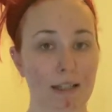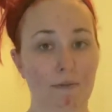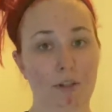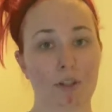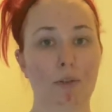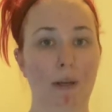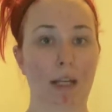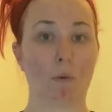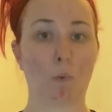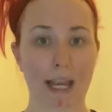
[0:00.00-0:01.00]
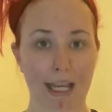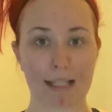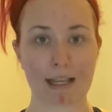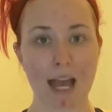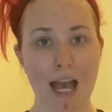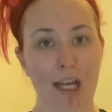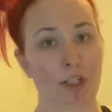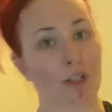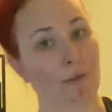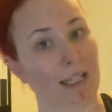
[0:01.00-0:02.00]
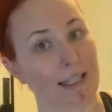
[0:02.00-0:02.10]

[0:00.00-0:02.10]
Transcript: If you're doing weights and you're doing